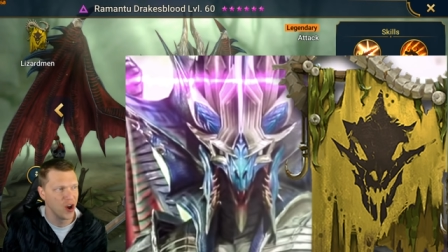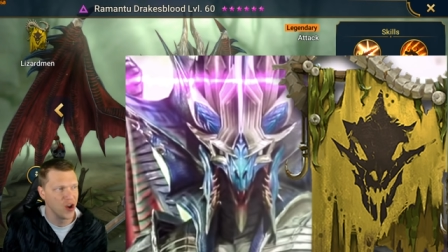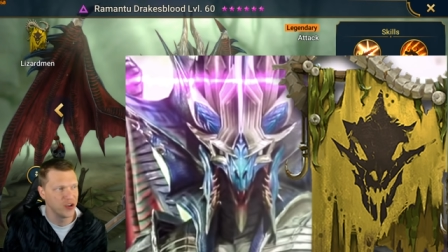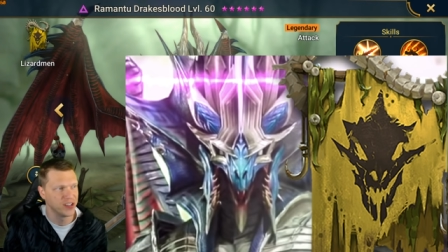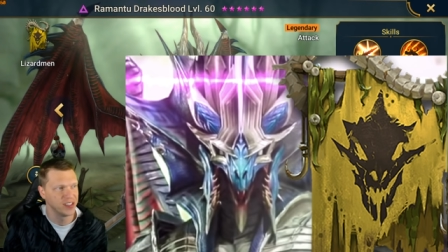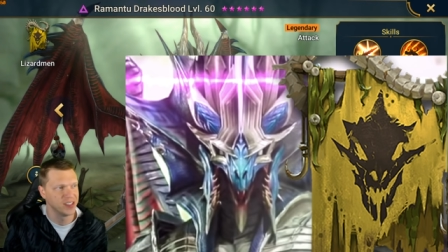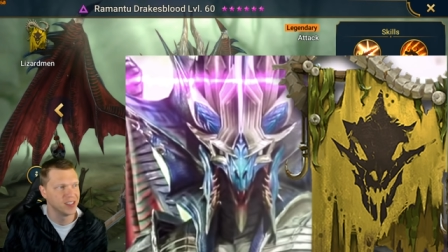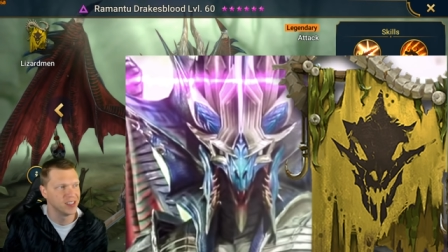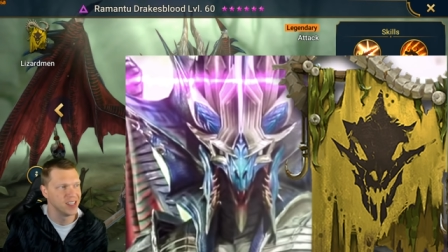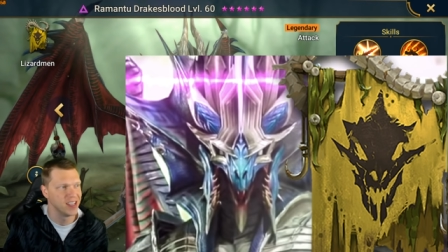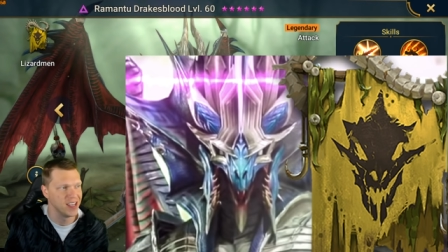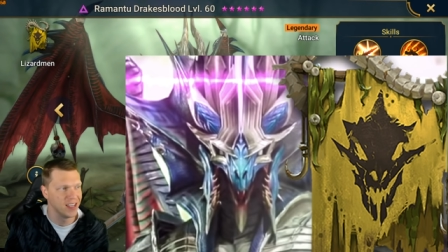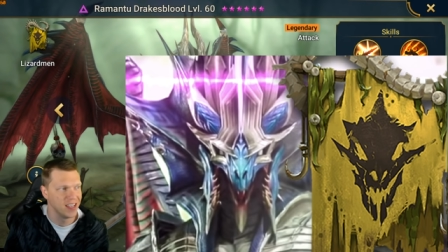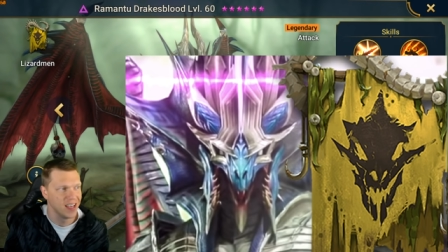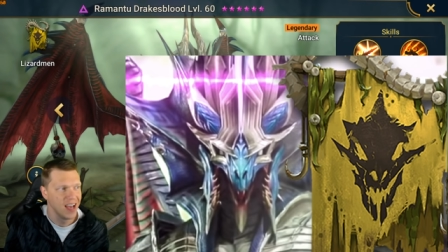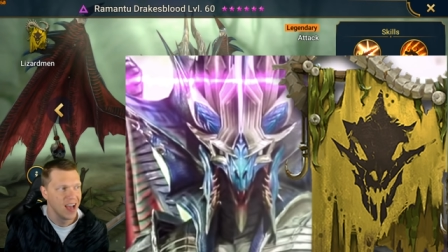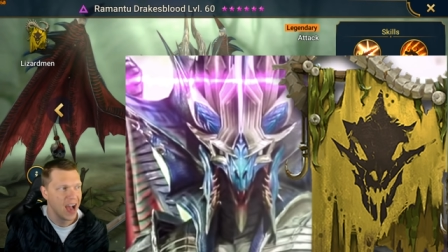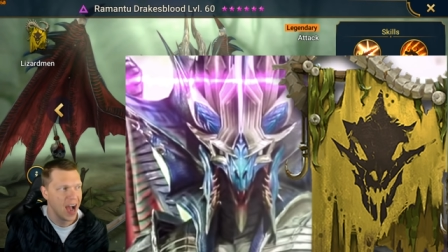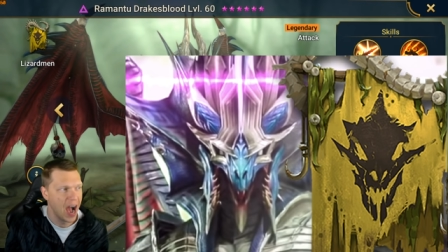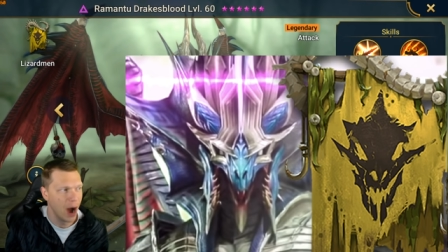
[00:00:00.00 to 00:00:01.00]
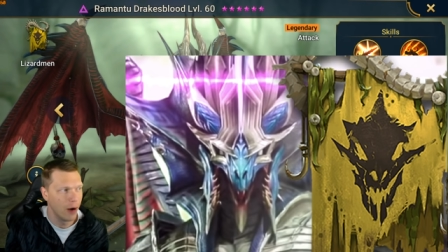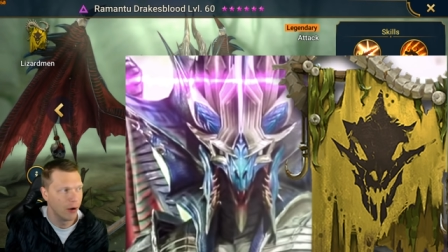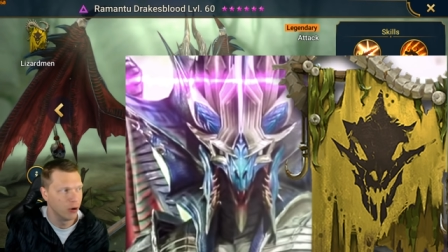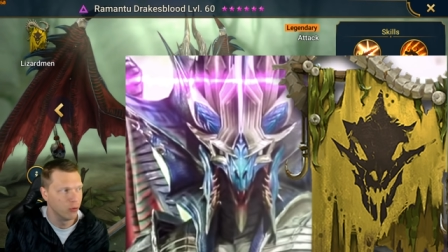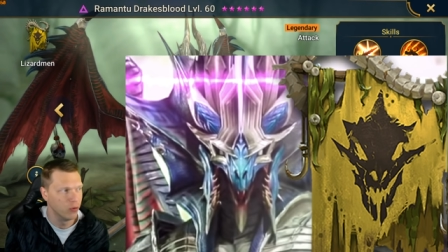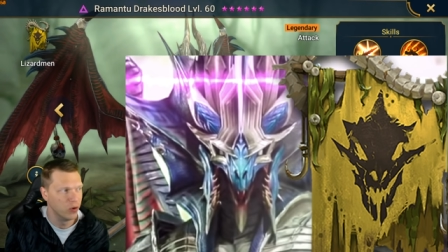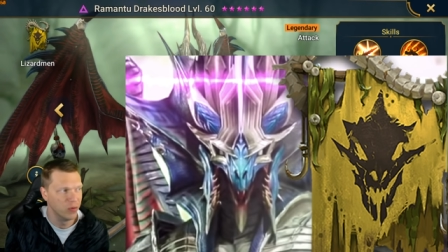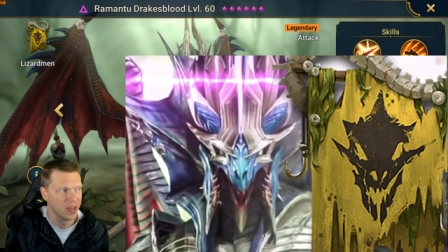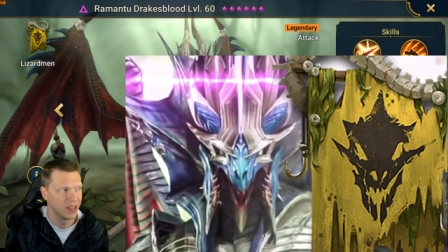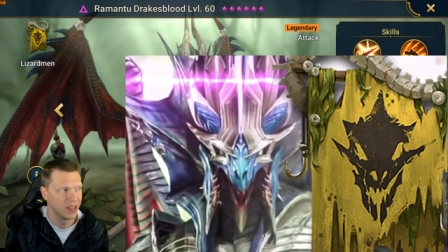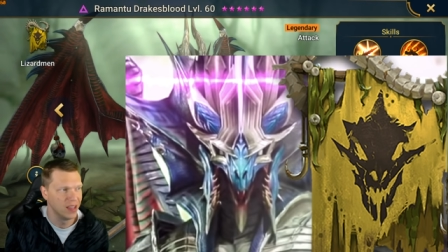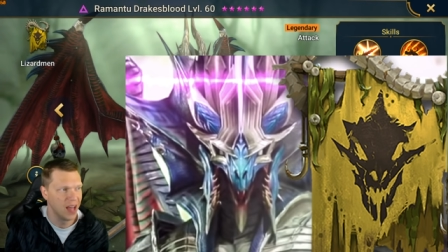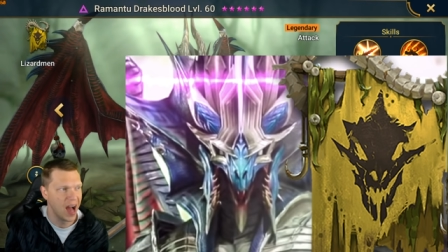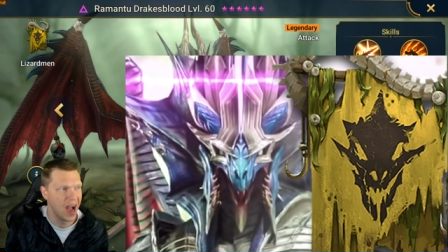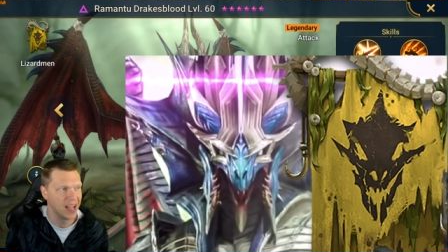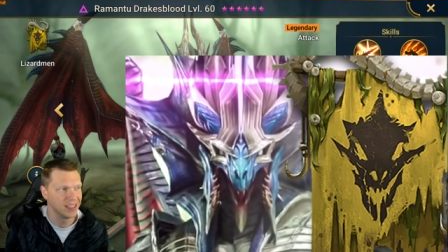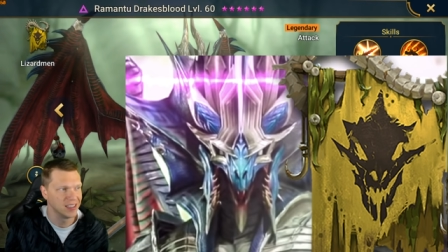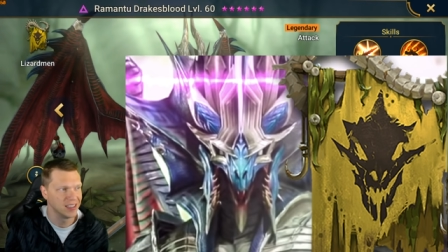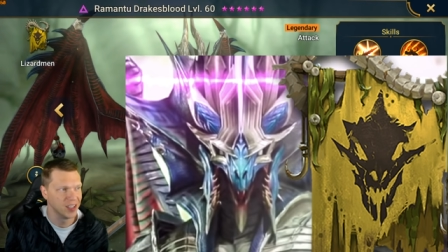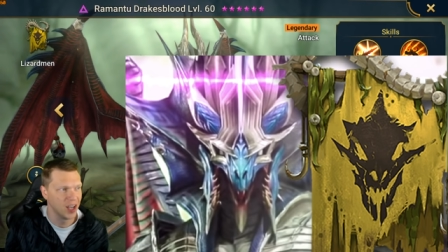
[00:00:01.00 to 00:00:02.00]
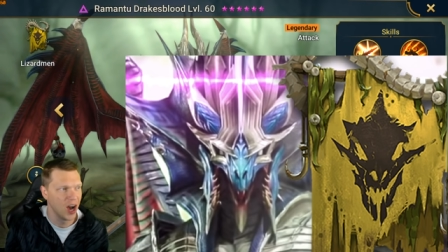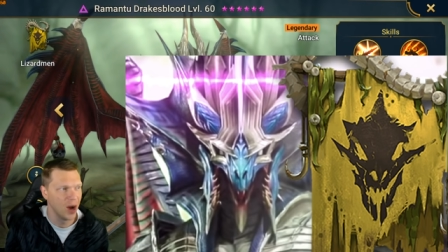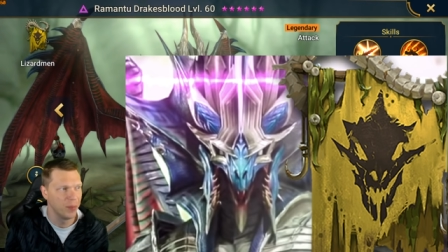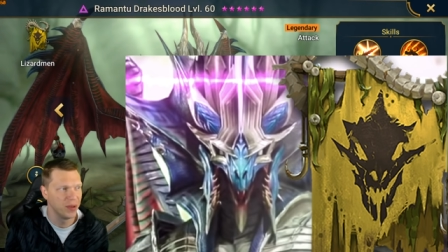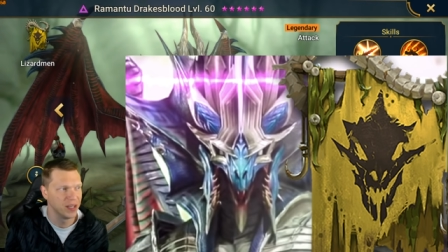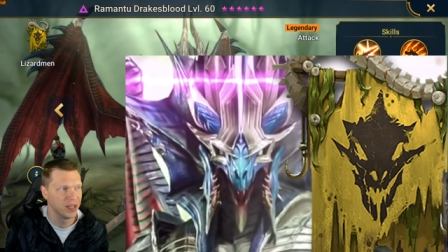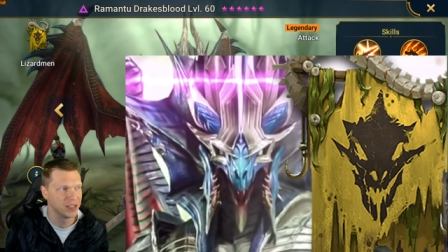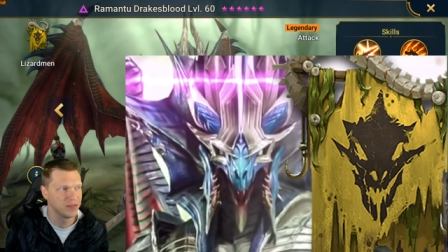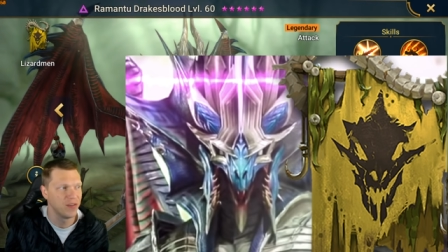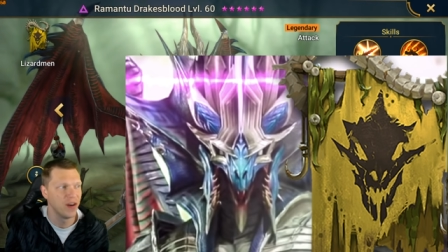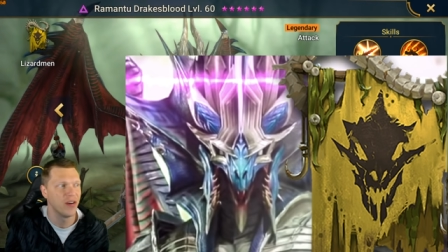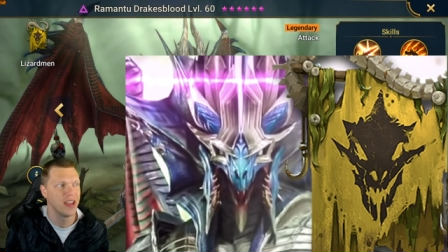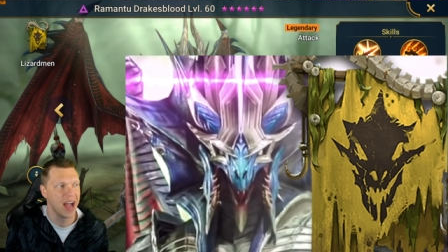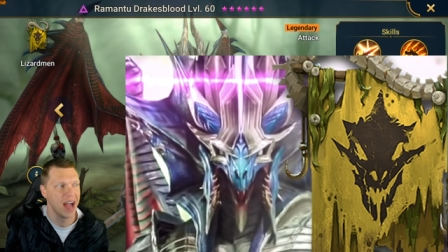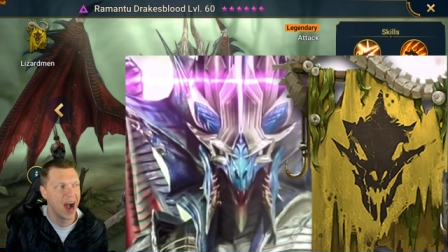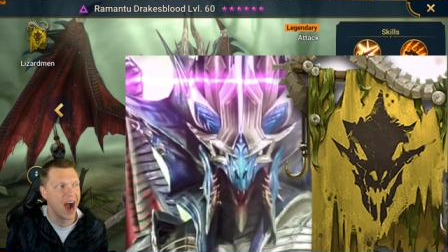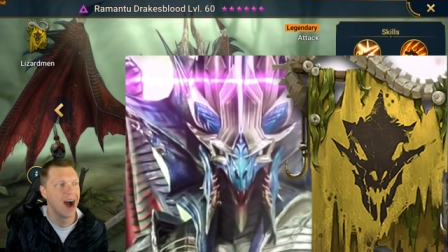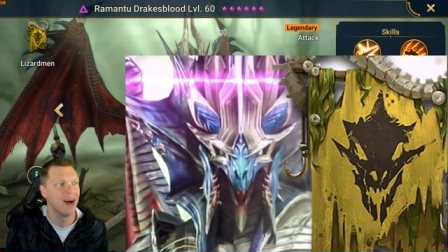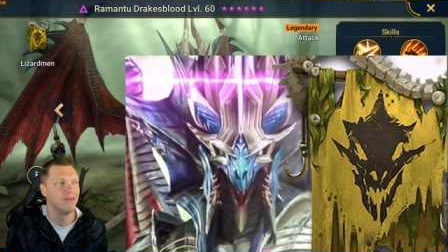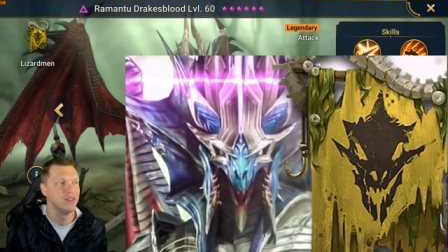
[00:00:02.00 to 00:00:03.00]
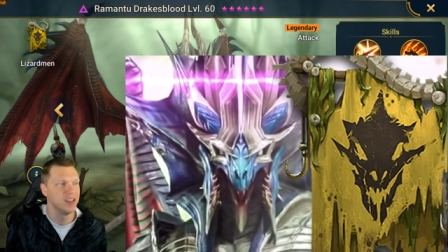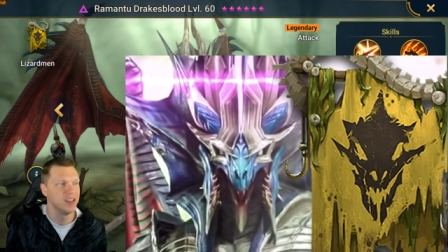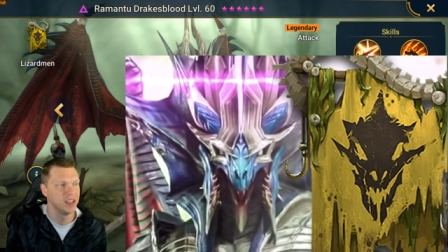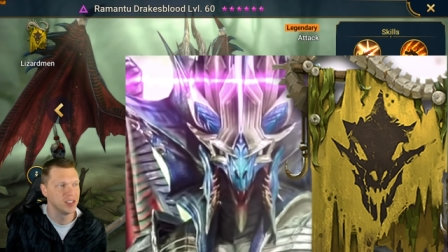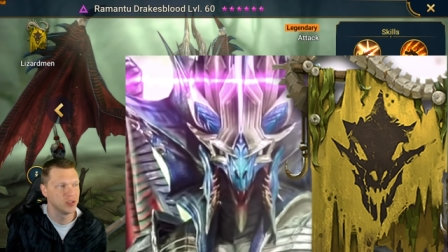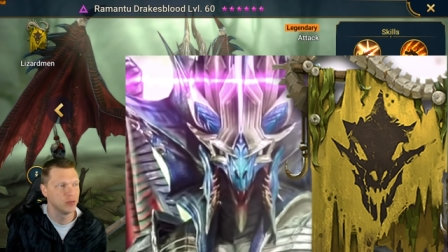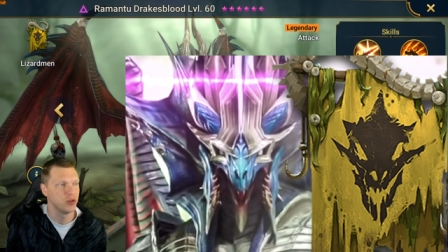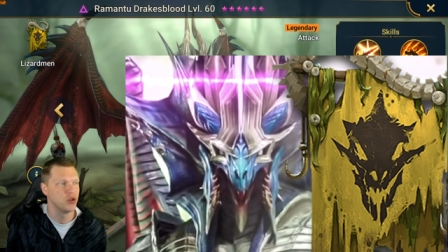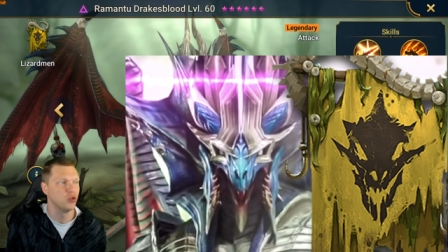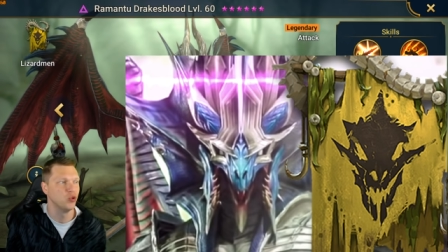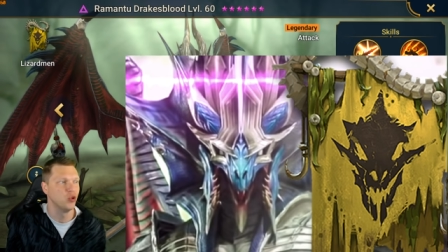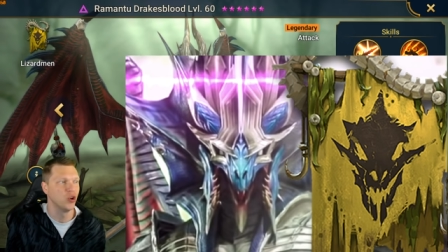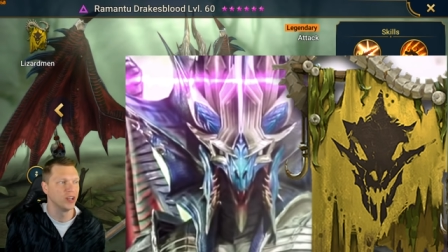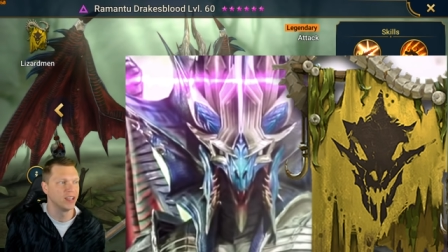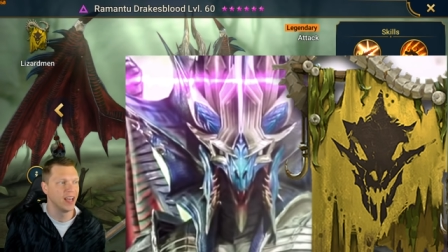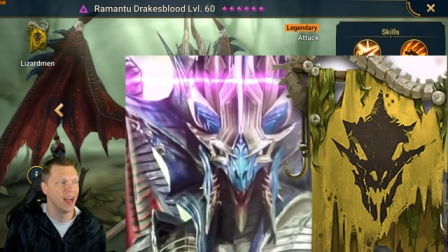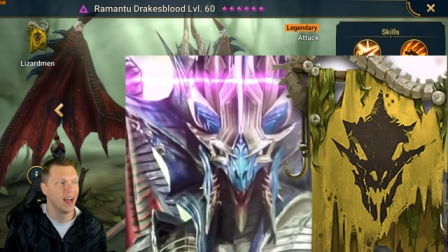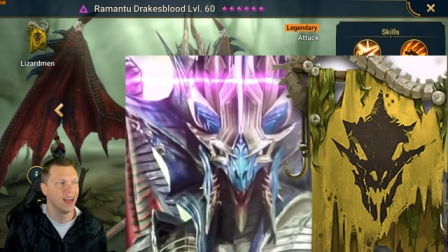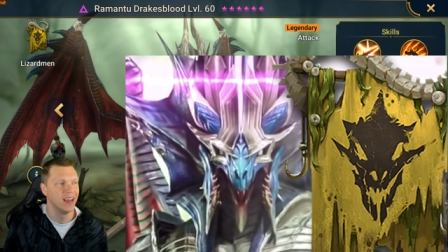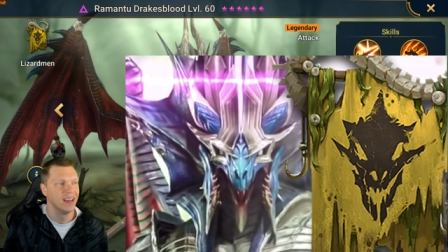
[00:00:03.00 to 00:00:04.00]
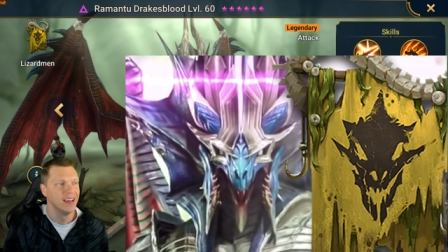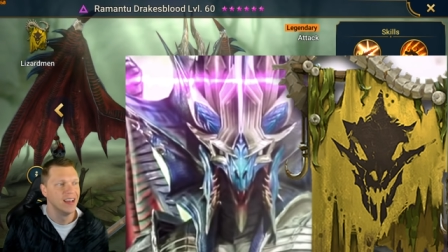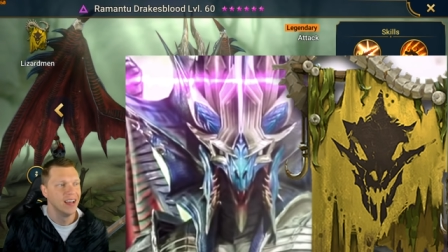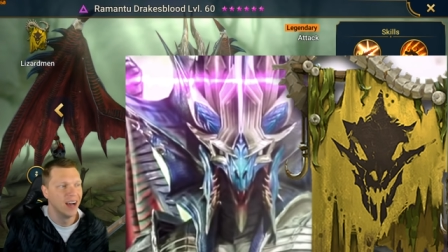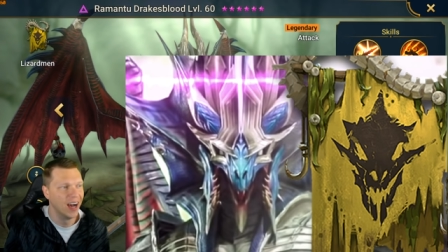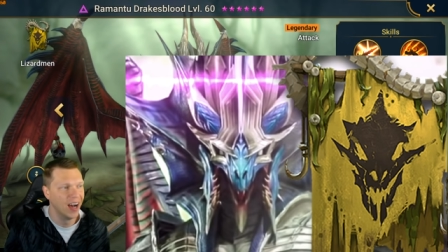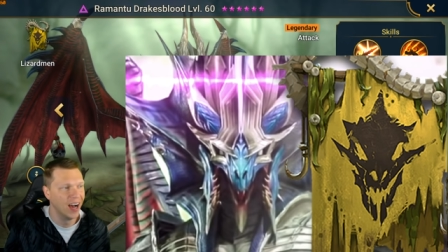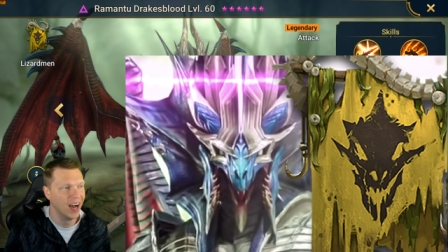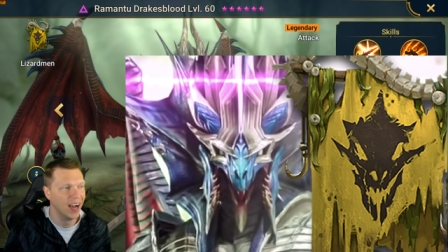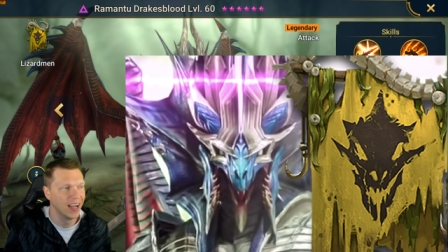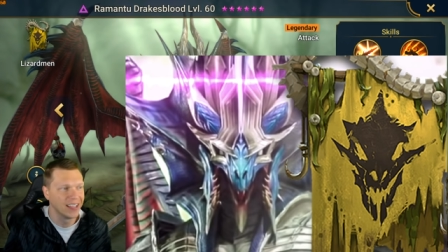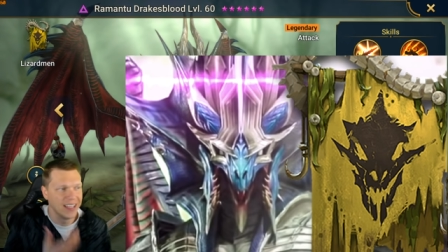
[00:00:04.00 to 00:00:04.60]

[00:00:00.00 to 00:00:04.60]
You can see how it really lines up, and it's very obvious when you look at uh,